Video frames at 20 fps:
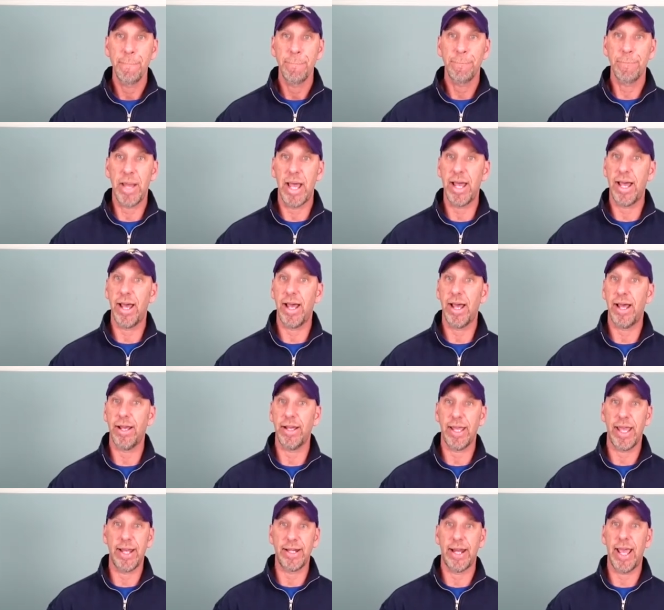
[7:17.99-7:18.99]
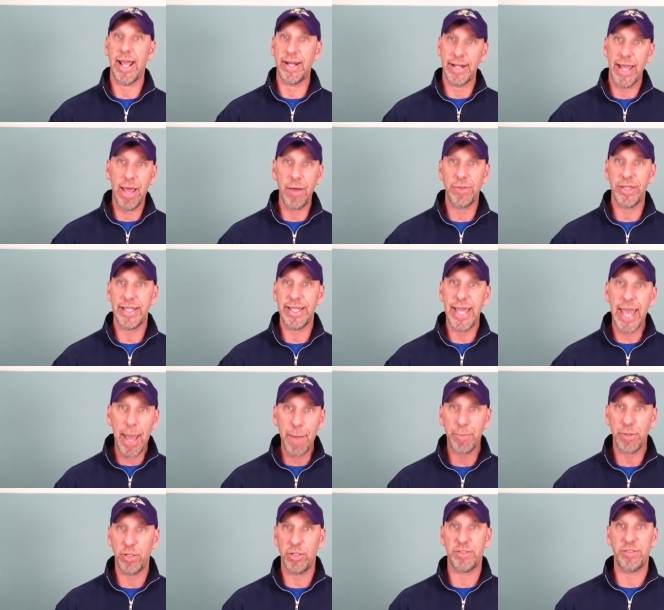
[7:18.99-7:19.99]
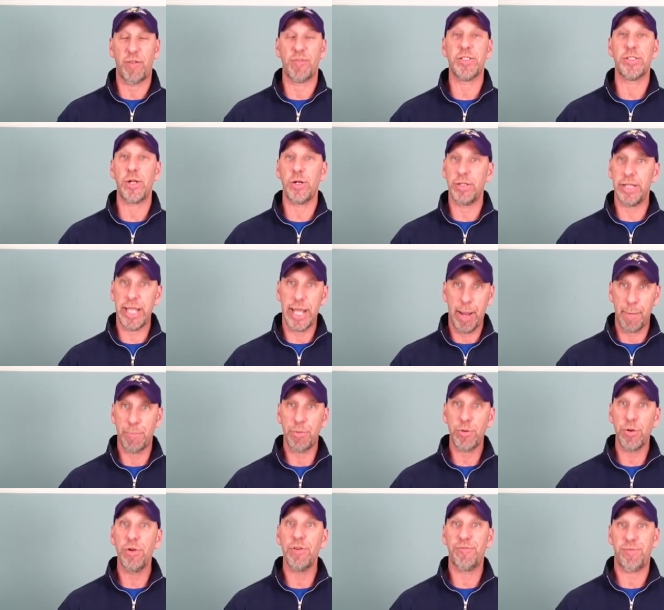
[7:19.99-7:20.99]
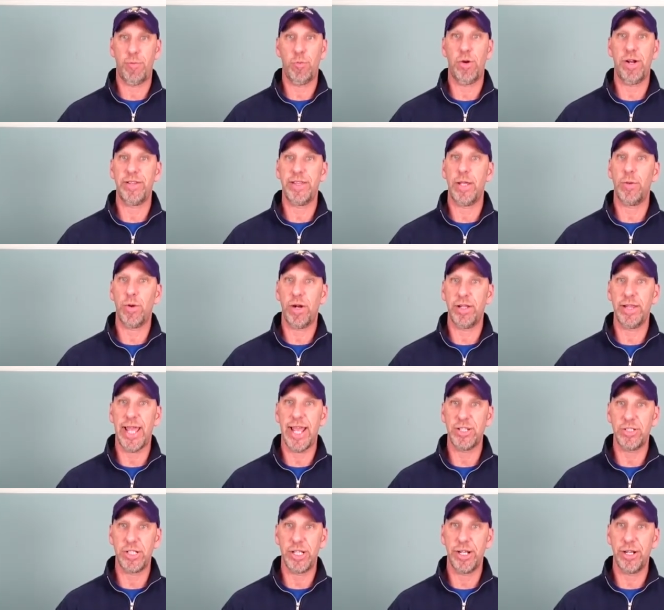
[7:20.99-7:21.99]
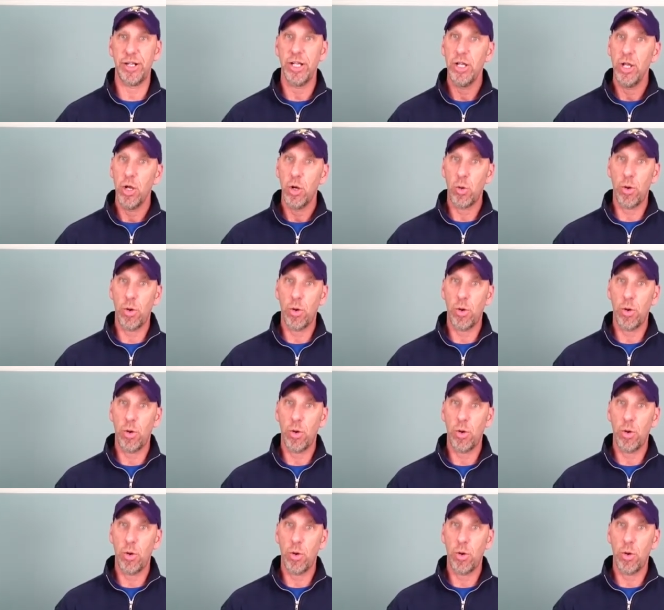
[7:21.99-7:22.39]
And now the Capitals have certainly improved from where they were last year,